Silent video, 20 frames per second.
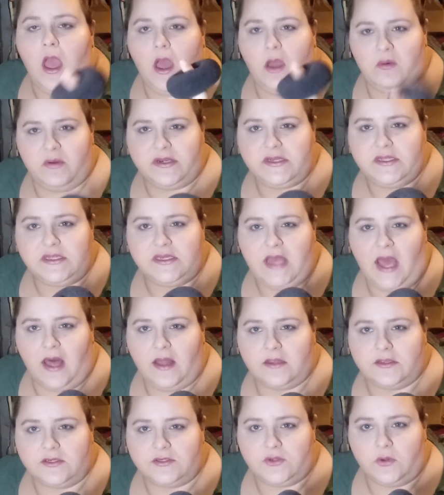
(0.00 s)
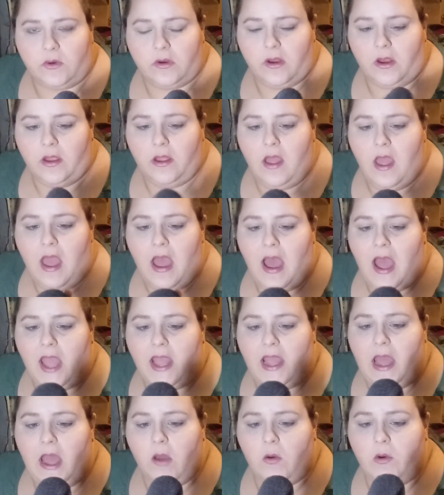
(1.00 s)
I went to the dollar store. I
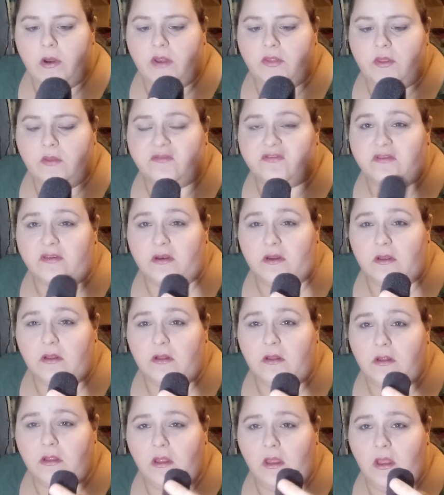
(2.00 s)
got one of those little